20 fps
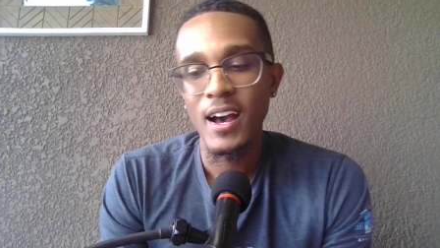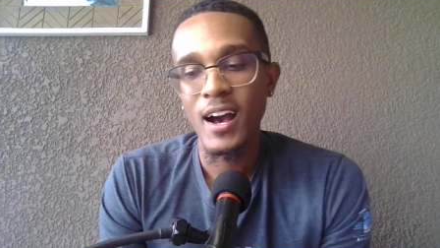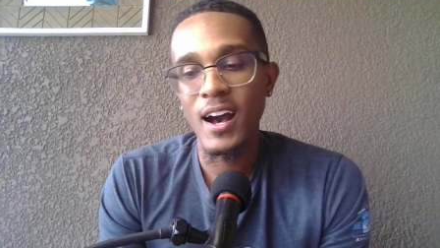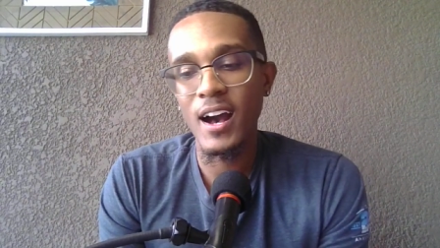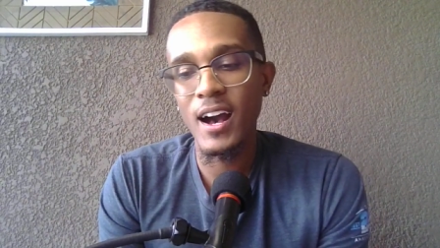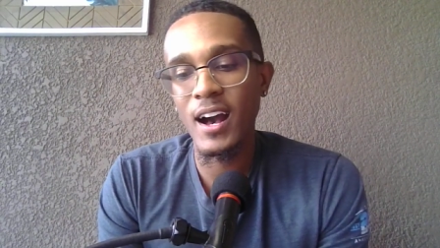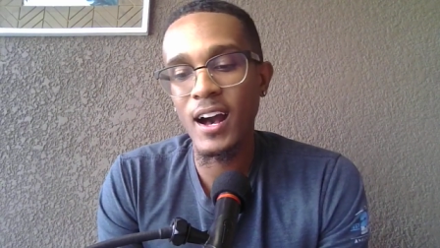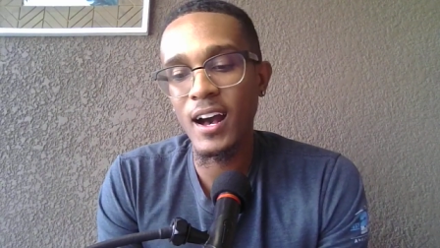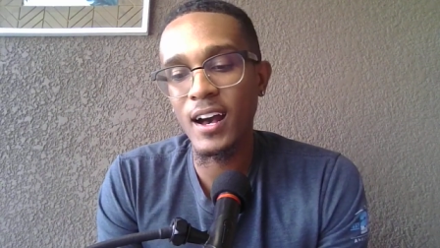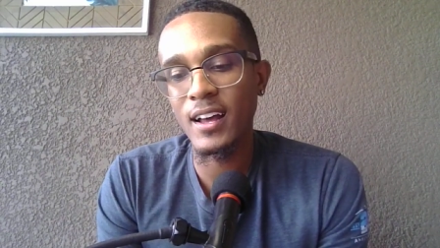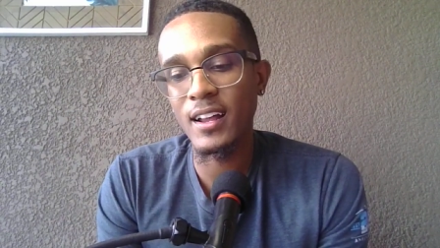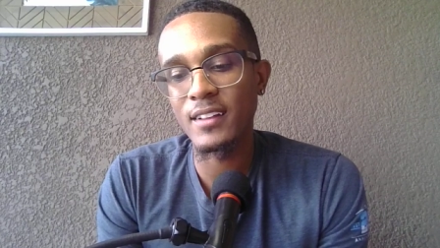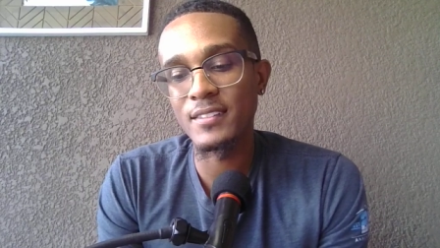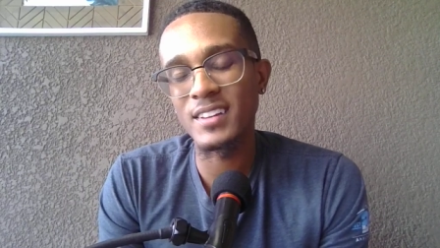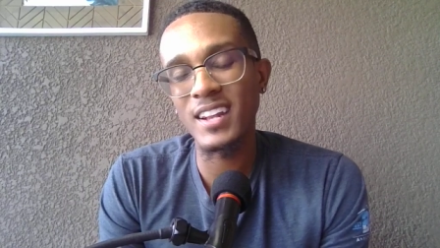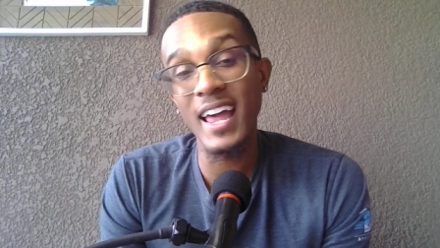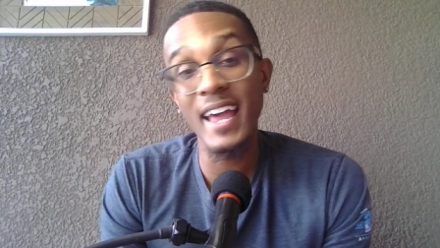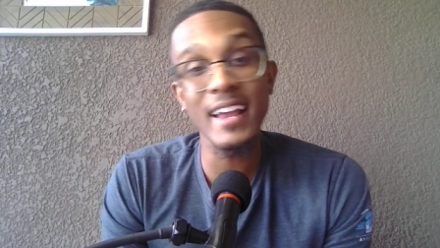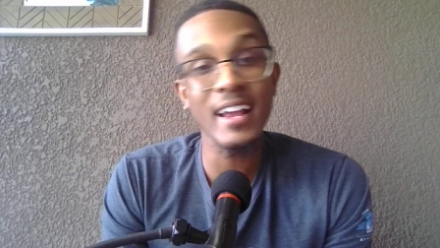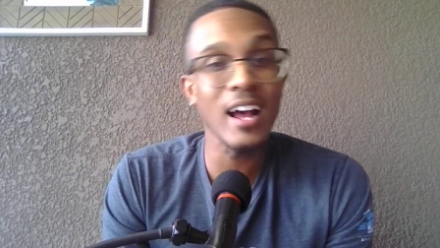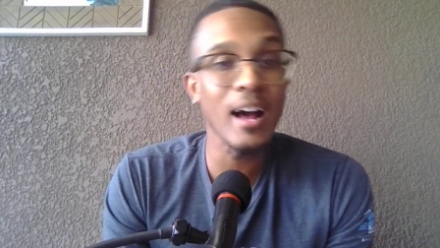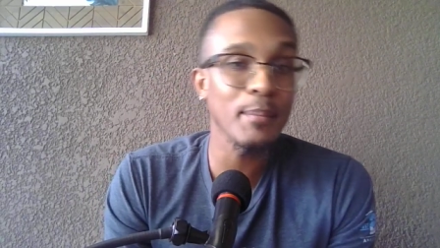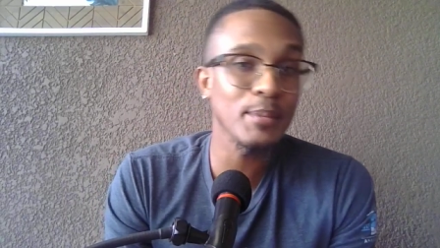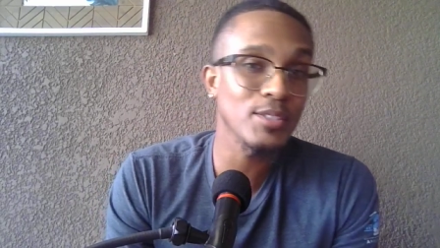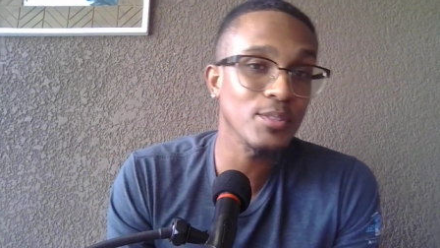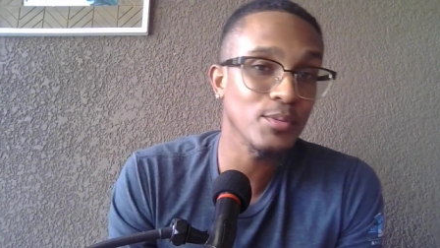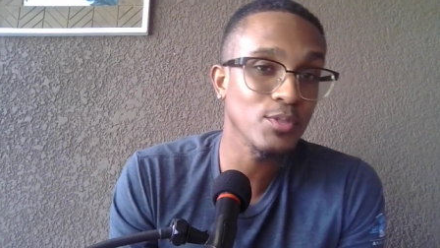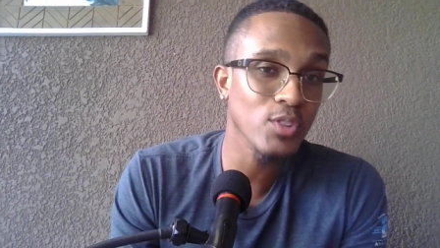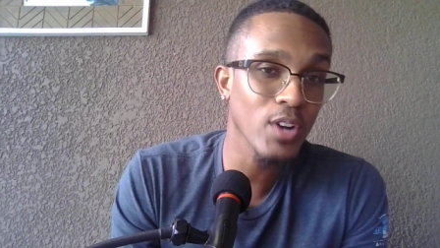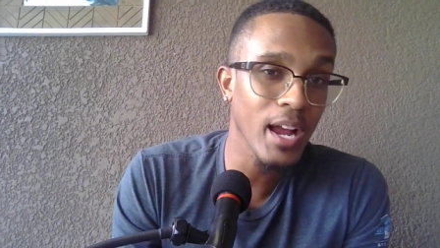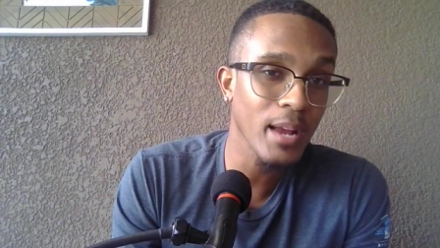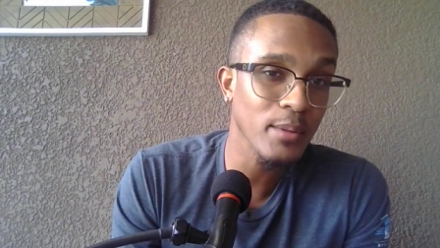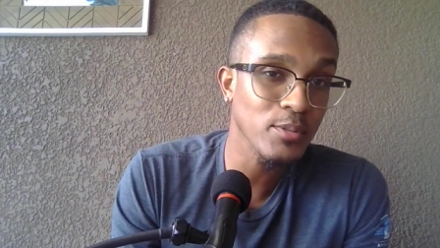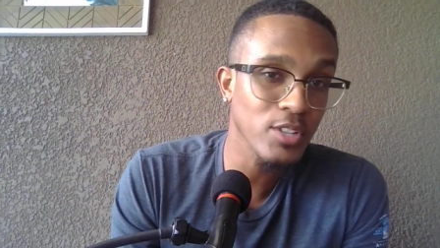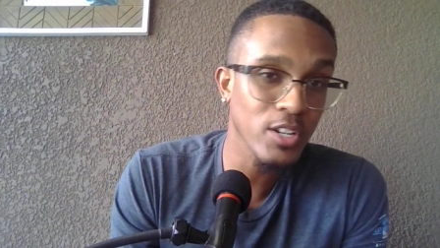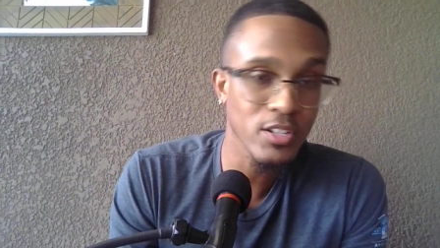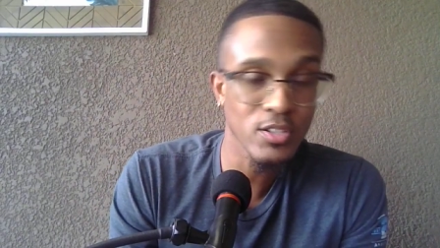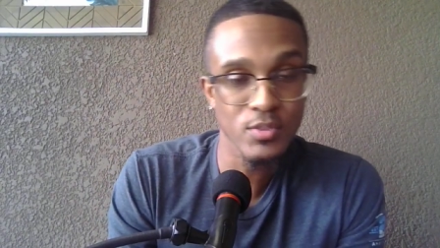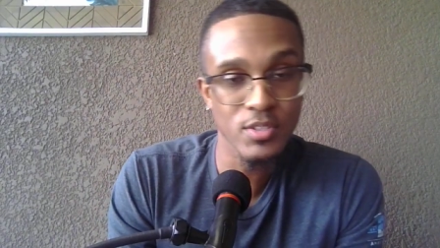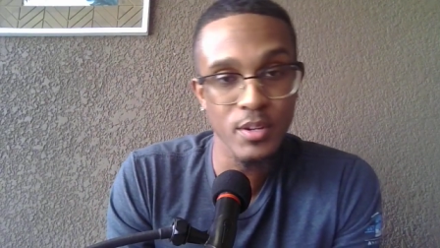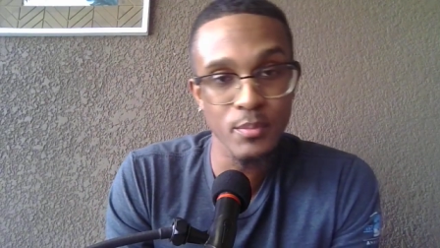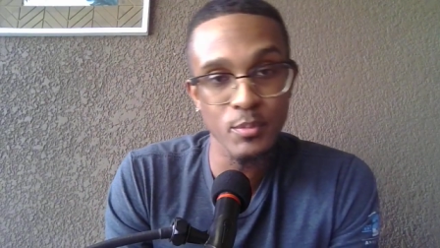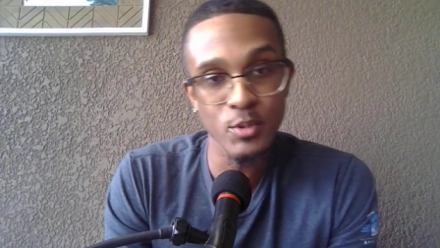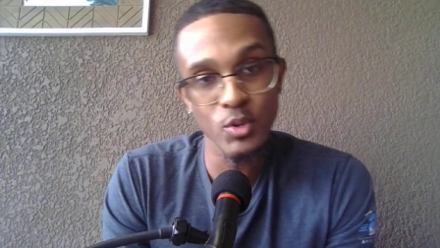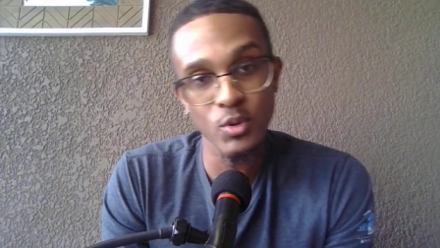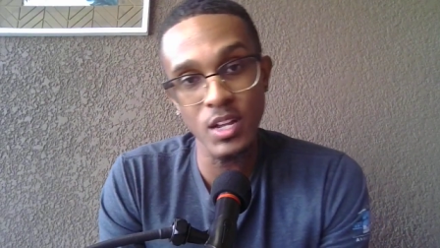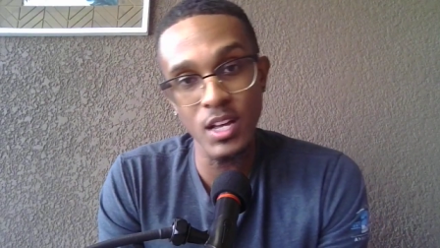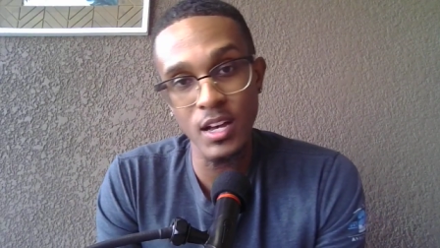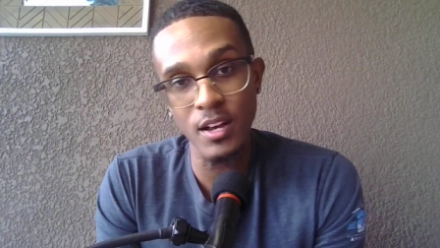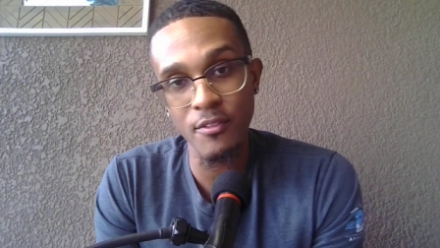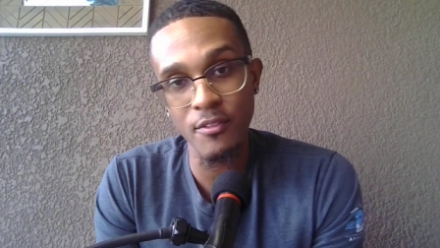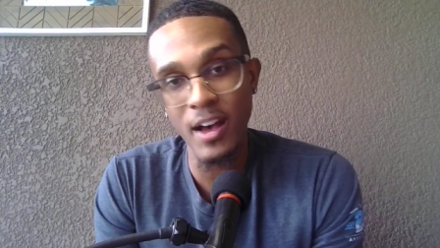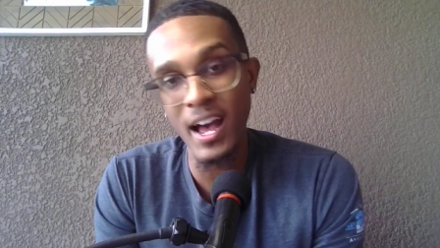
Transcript: Uh, like, comment, subscribe, share this with someone you love.